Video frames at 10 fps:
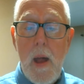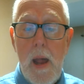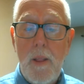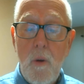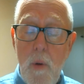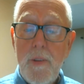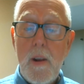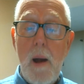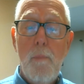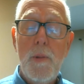And the
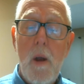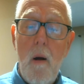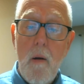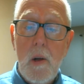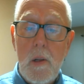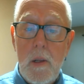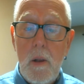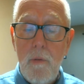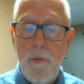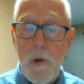reason I put the article in
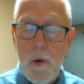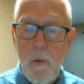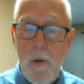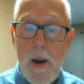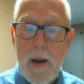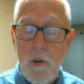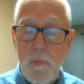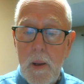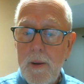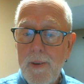there for you to read is
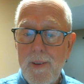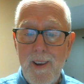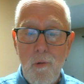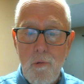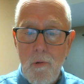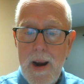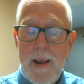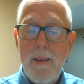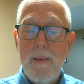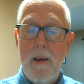because it's a
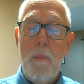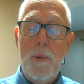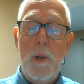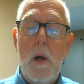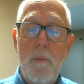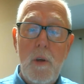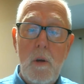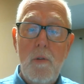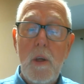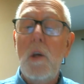great example of
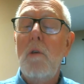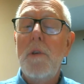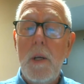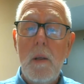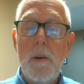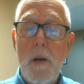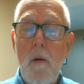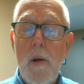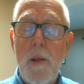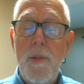using
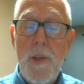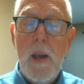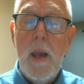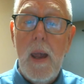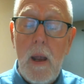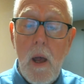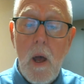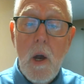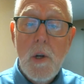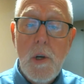utilitarian thinking
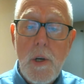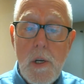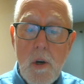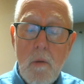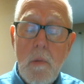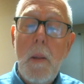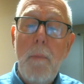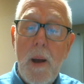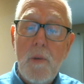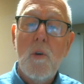to determine the
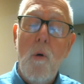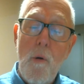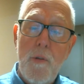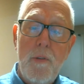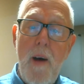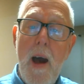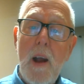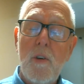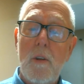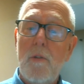best course of
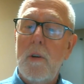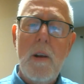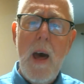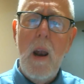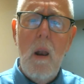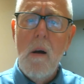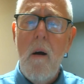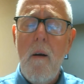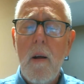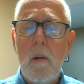action. So it's not a
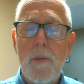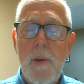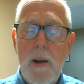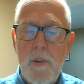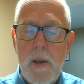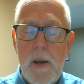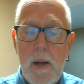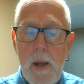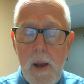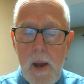long article. It's actually
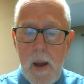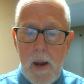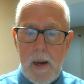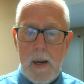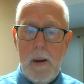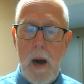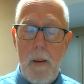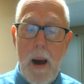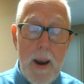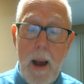an
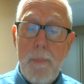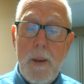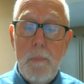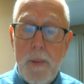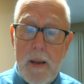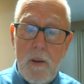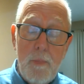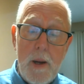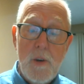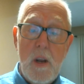op-ed piece
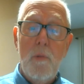by James